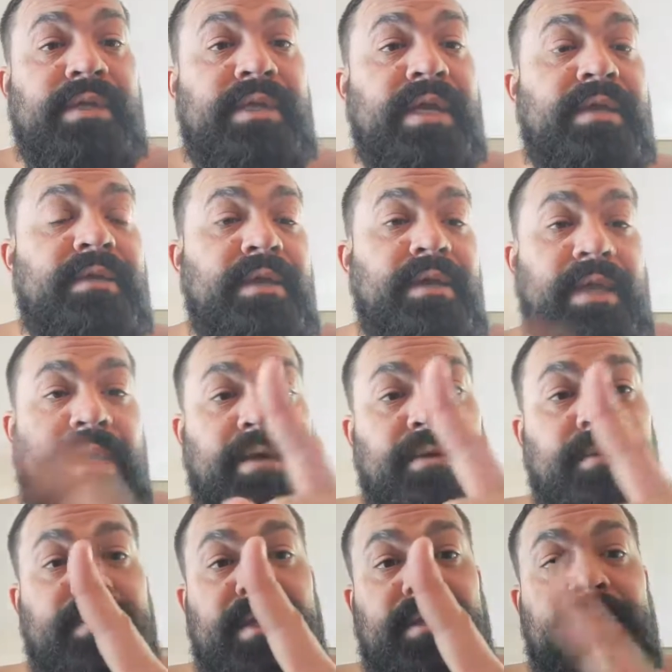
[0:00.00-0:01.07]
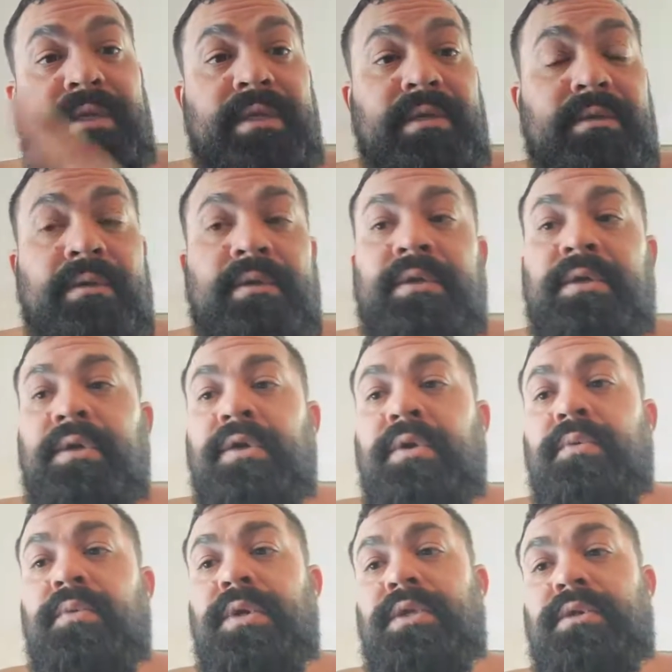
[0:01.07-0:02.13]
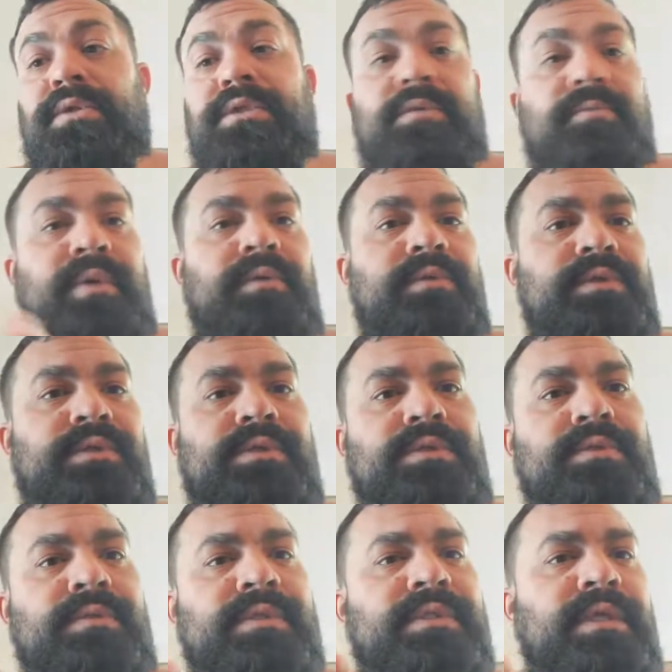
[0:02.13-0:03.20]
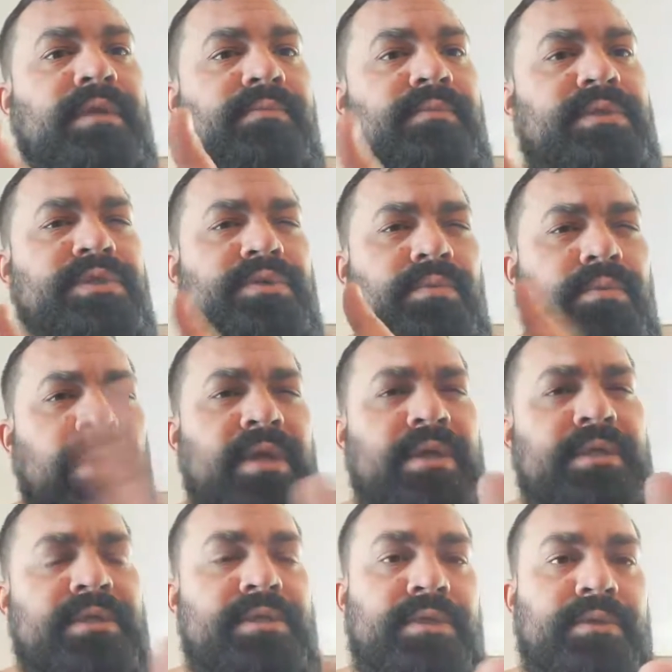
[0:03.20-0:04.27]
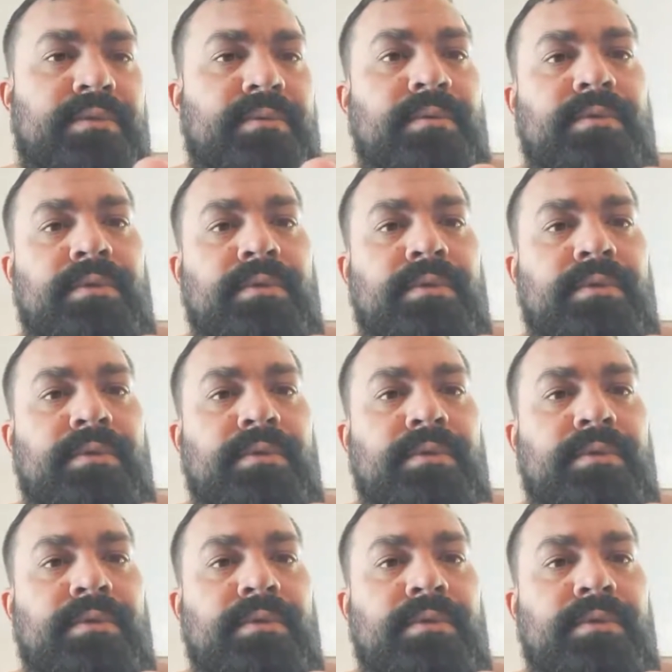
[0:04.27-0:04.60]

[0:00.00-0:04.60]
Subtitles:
day, accountability, what you're supposed to do instead of what you run to.